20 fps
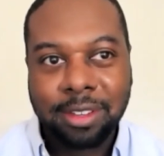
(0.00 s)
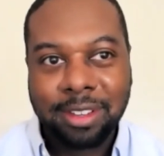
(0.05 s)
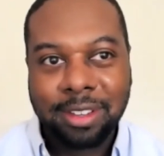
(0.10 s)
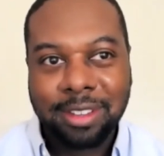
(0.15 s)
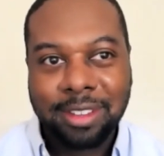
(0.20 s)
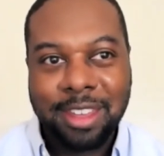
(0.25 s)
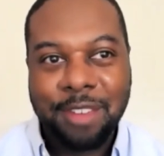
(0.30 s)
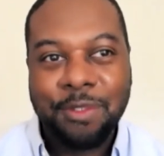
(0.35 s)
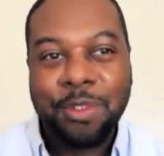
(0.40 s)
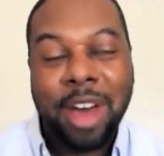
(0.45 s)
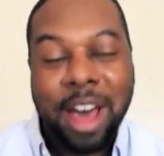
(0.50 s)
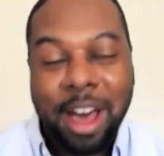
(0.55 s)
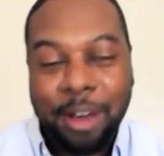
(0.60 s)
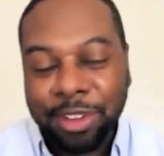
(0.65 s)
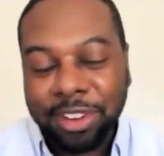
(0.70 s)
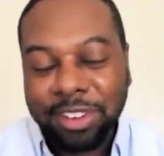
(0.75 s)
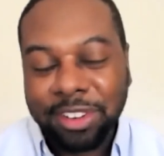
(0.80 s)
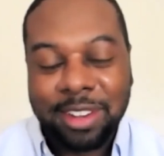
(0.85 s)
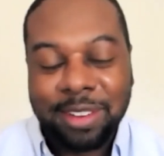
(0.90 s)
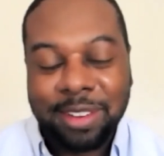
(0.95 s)
even though
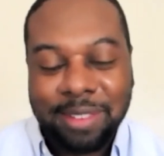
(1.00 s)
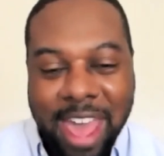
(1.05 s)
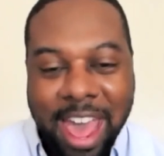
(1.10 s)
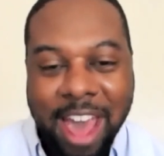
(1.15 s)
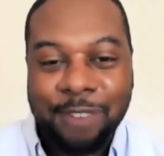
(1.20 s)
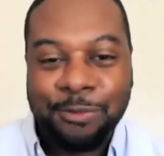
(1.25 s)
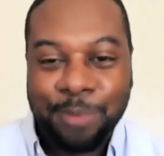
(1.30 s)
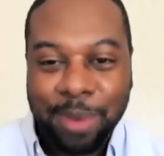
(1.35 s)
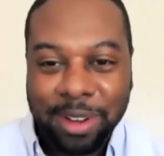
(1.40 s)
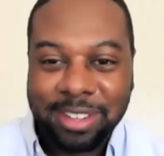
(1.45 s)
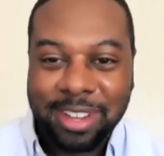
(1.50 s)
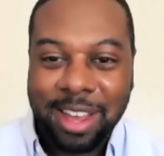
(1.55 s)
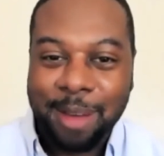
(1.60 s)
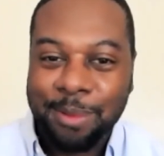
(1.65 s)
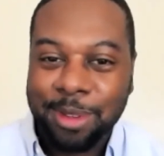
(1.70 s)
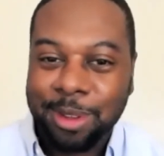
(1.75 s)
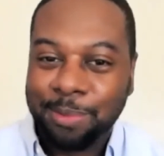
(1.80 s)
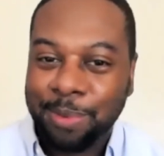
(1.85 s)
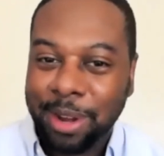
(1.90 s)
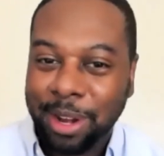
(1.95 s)
obviously half my time
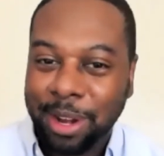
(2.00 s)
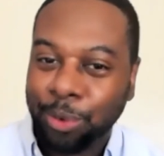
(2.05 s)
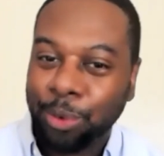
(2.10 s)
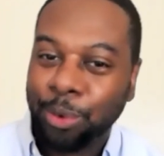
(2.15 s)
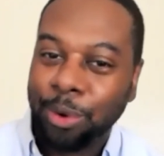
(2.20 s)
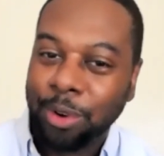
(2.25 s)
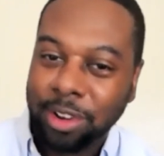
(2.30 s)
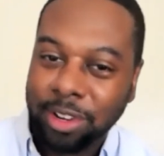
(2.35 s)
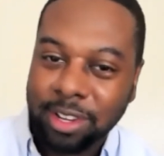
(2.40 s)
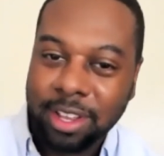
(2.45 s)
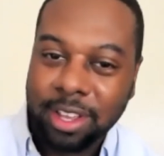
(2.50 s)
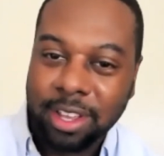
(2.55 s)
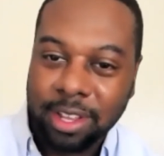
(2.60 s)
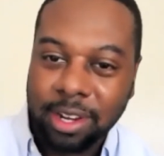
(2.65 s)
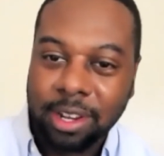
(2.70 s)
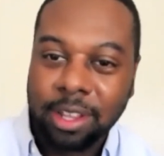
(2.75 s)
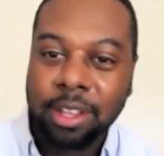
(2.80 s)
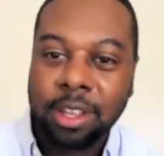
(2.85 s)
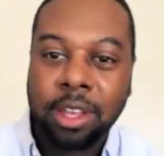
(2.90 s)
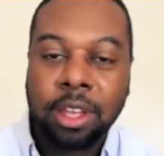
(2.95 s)
has been in
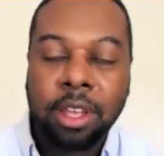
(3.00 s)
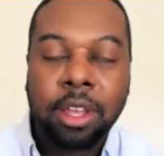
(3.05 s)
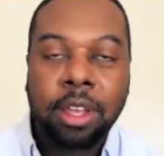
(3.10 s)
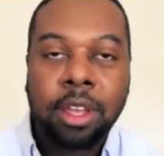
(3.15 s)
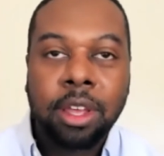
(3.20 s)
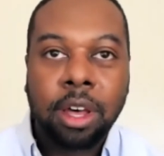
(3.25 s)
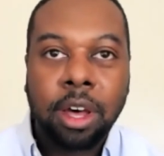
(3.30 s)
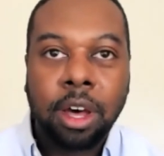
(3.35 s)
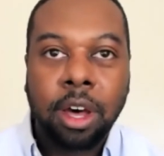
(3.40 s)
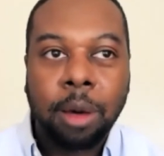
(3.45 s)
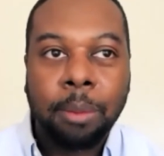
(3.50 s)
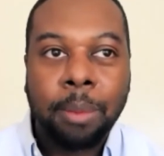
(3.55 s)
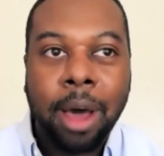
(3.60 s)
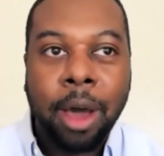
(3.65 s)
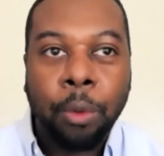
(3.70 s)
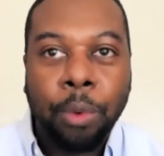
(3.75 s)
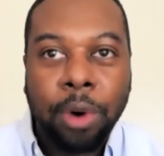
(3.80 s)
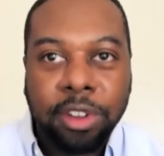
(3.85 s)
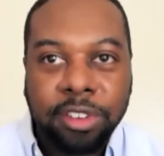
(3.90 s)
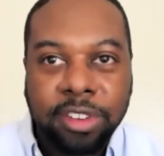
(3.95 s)
quarantine, I
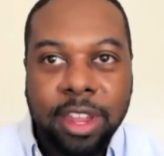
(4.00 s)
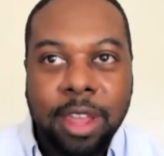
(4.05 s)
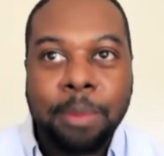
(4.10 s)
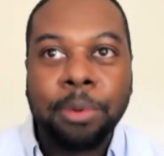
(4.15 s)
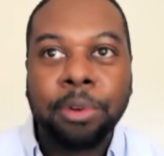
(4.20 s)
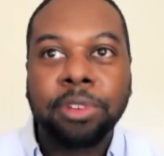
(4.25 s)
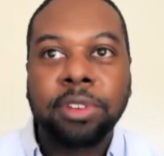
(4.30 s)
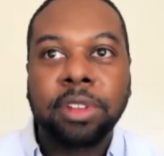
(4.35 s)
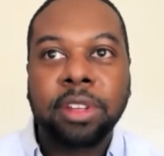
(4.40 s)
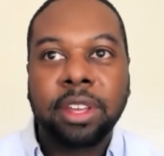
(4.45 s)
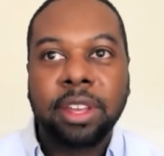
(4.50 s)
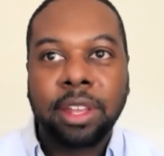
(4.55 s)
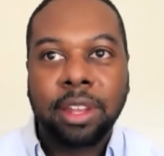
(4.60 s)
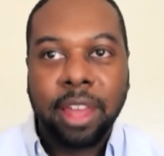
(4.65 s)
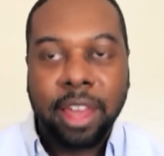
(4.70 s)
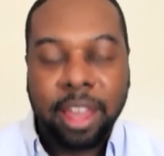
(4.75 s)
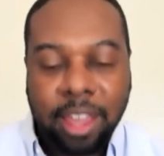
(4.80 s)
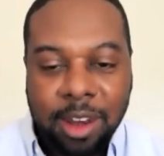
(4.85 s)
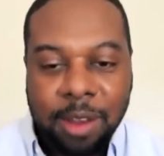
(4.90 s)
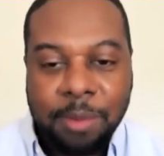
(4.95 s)
was able to get
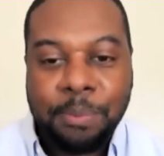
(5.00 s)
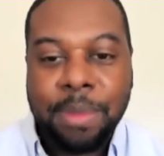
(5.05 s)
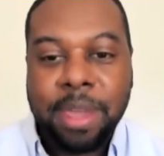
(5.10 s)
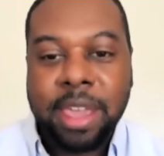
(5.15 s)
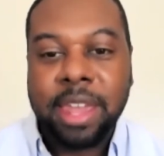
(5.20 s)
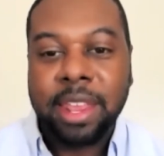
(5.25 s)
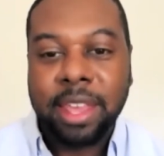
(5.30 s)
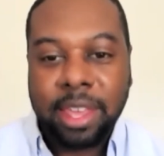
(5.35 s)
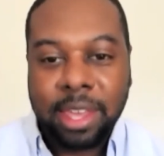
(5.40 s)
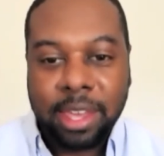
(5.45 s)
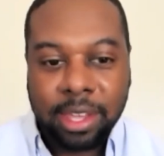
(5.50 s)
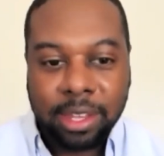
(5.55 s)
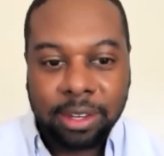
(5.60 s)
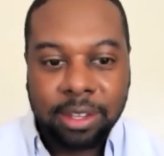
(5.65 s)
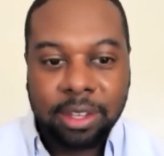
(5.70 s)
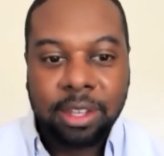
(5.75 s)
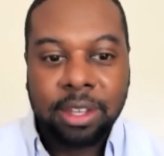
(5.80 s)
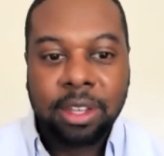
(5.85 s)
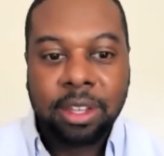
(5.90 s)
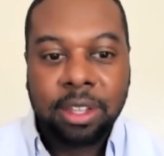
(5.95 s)
like an immediate
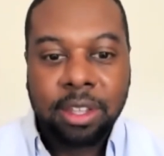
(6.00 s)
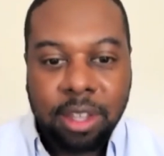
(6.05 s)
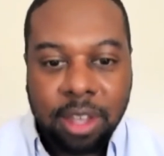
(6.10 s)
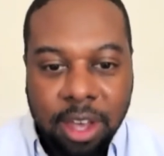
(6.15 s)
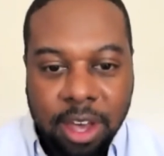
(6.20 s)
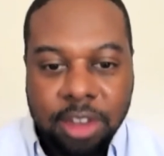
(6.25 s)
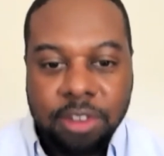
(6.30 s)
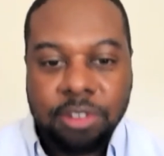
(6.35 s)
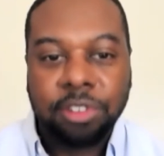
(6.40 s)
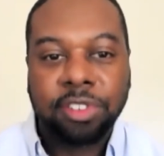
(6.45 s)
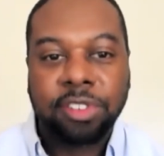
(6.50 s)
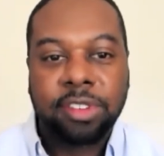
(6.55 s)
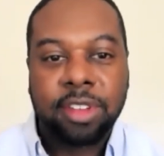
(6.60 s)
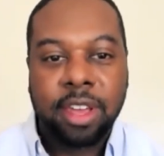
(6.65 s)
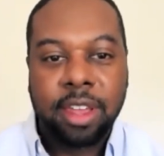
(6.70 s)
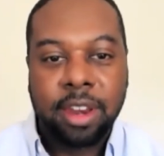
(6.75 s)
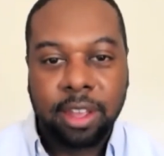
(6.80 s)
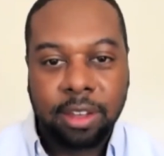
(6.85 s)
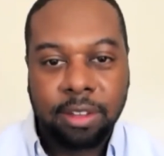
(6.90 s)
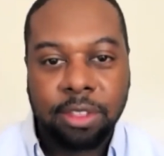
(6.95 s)

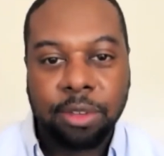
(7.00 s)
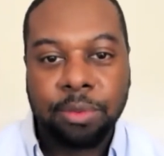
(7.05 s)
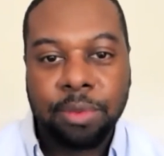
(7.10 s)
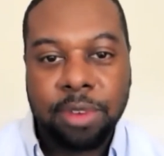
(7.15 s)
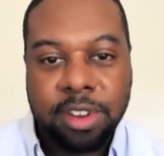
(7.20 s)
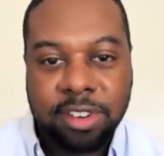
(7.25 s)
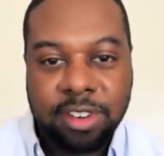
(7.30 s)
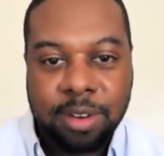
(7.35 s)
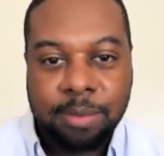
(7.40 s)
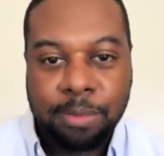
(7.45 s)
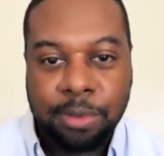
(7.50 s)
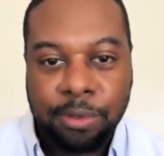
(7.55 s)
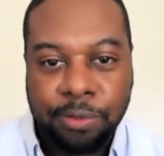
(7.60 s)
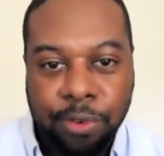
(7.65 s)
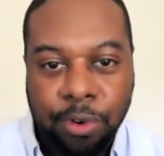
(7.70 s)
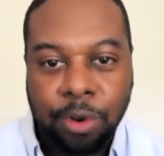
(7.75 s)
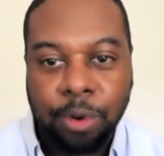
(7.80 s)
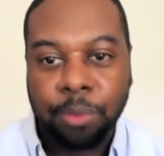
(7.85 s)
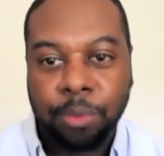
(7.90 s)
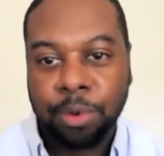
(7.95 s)
understanding of the region
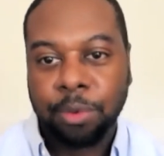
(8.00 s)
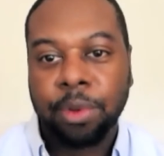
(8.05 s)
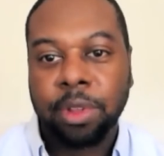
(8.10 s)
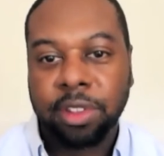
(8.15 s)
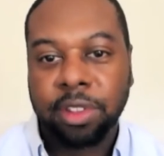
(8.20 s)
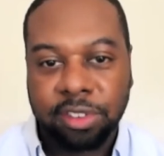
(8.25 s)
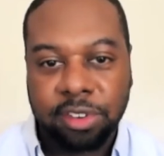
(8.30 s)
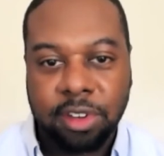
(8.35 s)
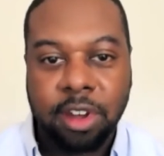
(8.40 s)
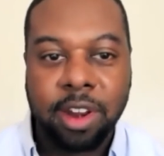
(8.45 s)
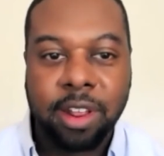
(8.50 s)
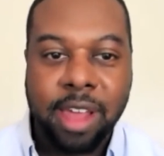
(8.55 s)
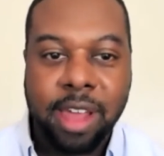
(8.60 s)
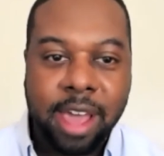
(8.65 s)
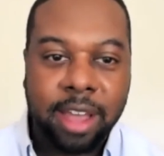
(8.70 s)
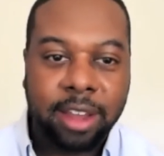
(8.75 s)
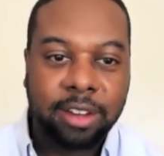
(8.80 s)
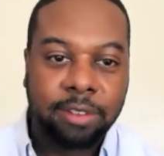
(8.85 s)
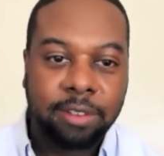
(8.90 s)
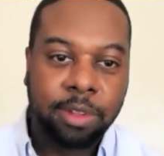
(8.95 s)
before we really started
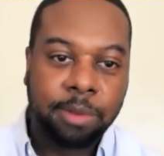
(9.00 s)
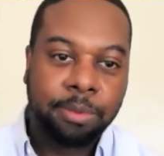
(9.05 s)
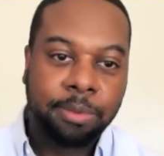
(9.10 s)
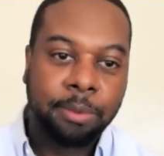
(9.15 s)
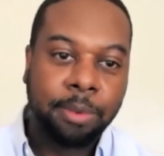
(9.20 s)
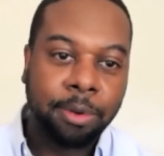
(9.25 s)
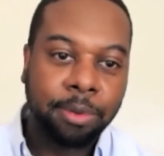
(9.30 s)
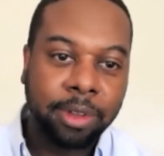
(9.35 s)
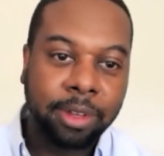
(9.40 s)
actively promoting.